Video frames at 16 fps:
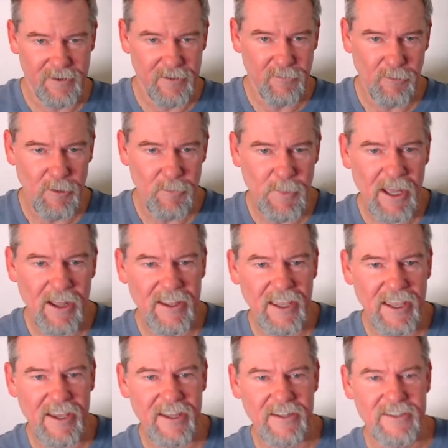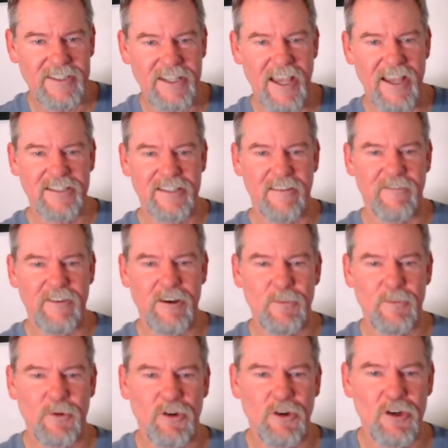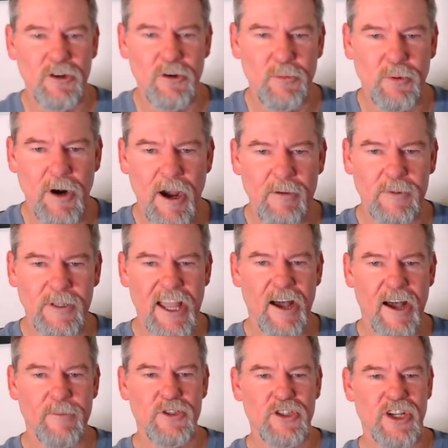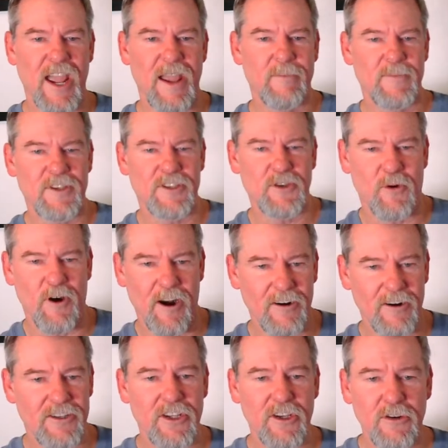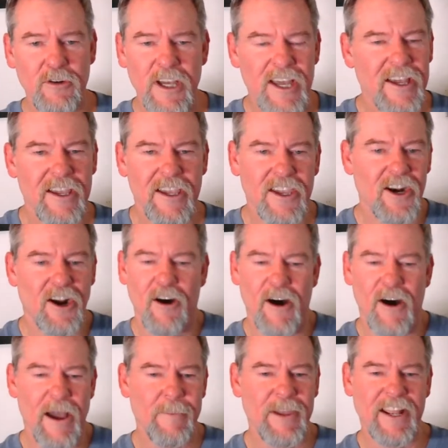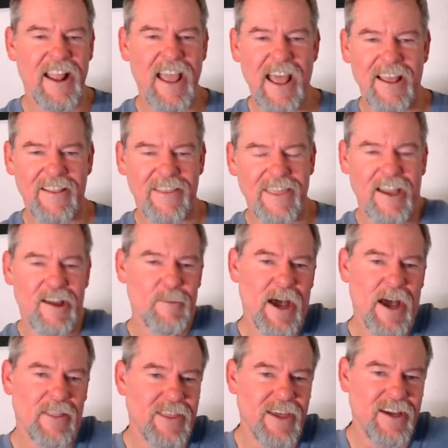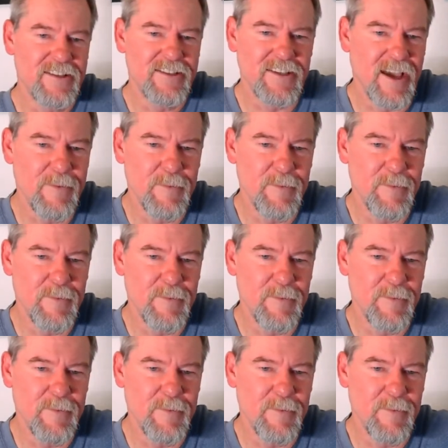Rebellion says the film crew probably helped shame the squatter too. Think about this.